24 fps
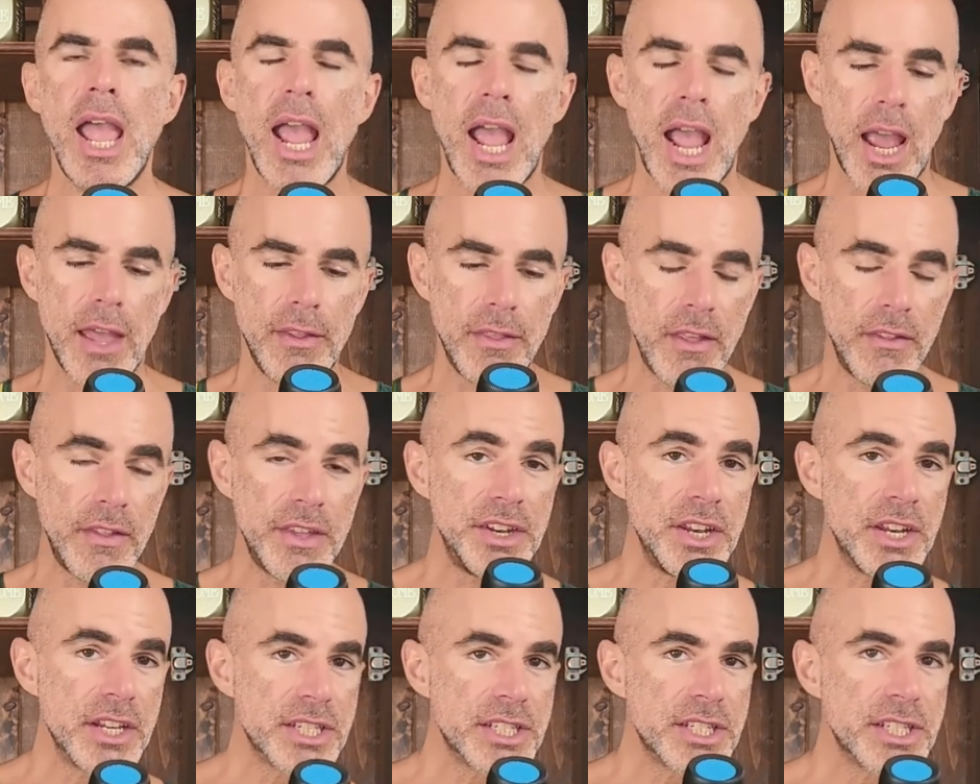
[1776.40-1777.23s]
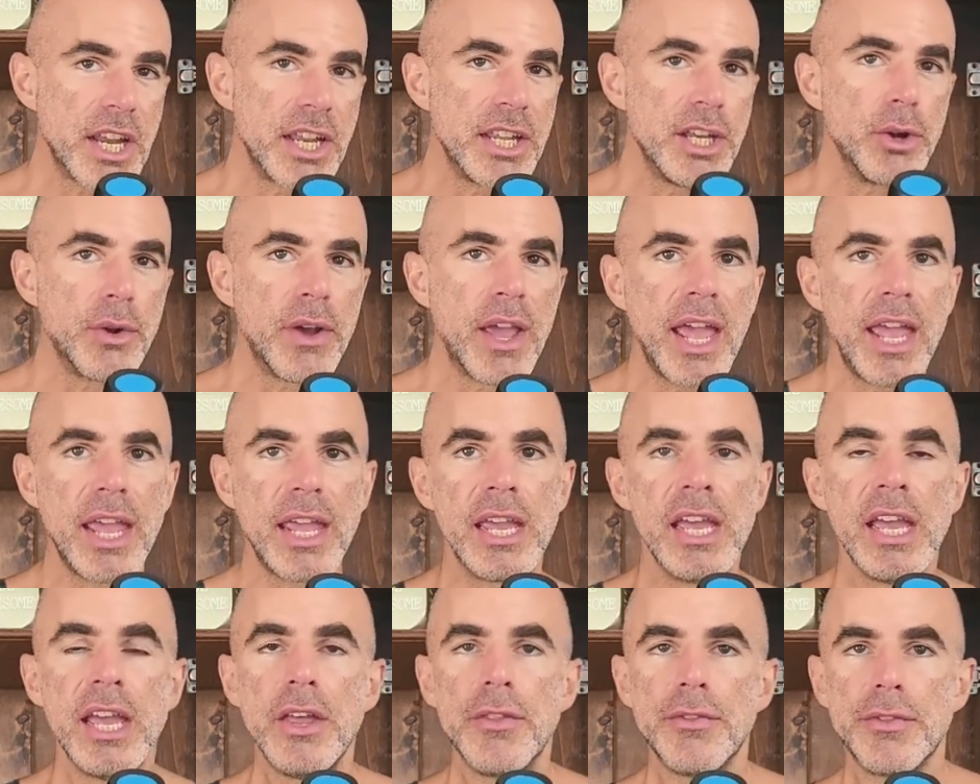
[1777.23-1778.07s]
And then they did a study,
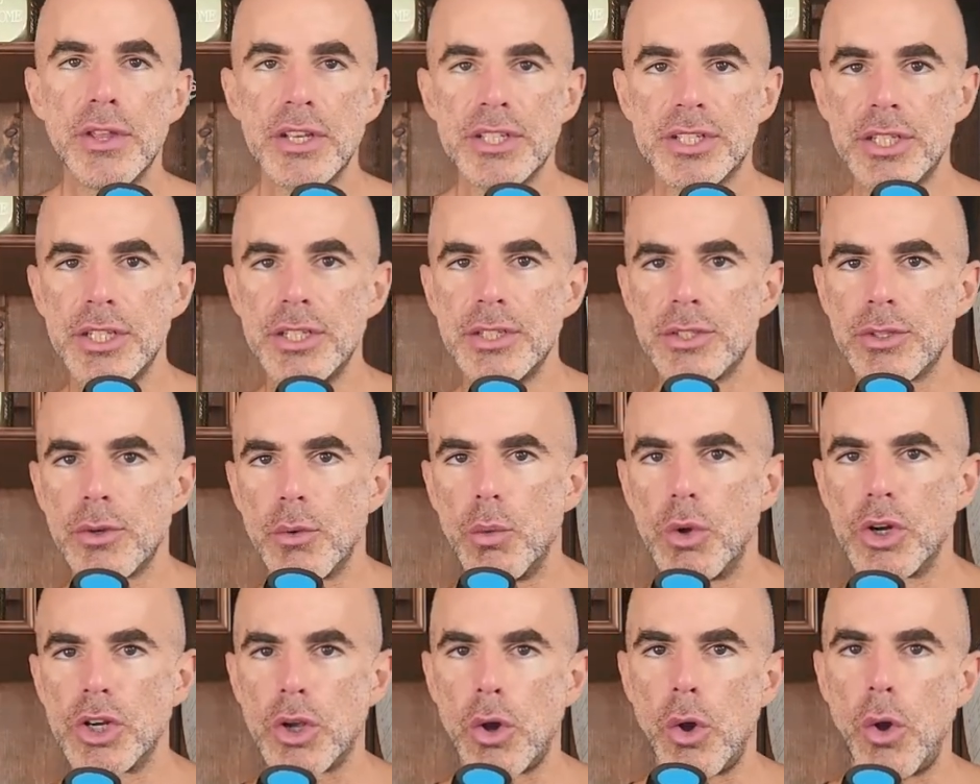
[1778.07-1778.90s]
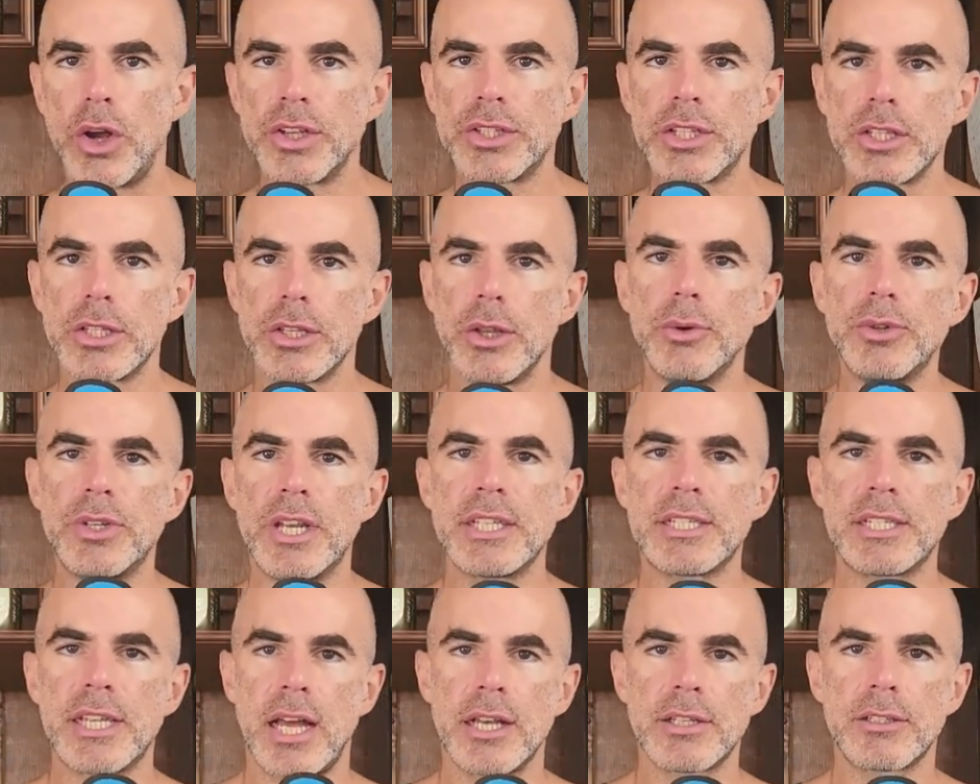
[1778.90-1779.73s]
okay, this is what causes low
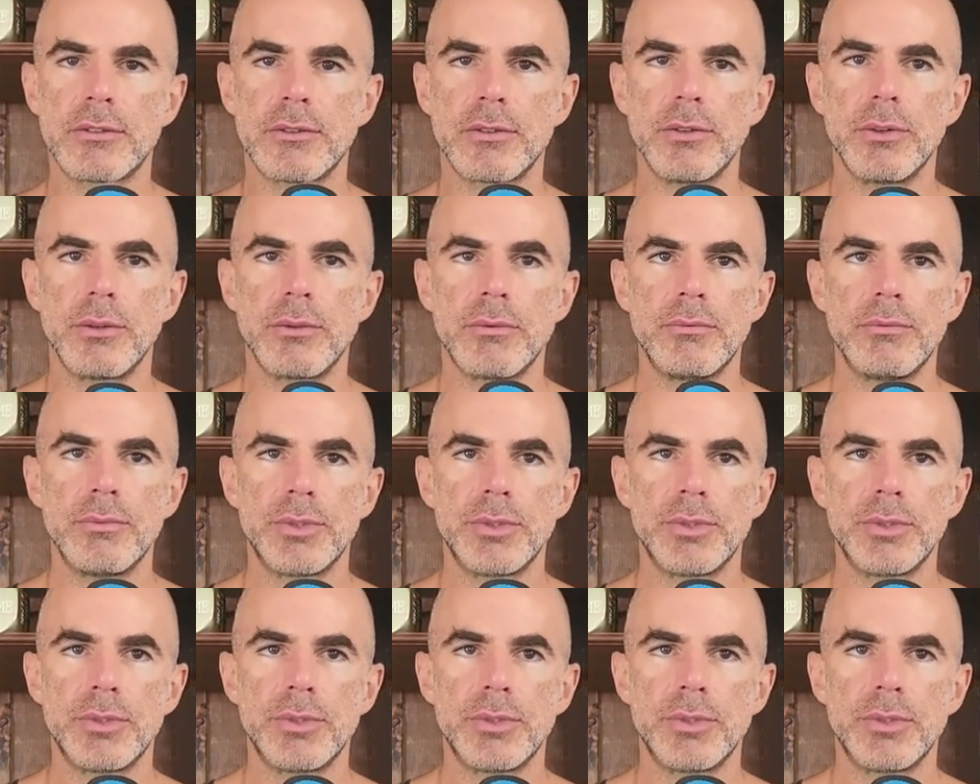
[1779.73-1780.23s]
testosterone.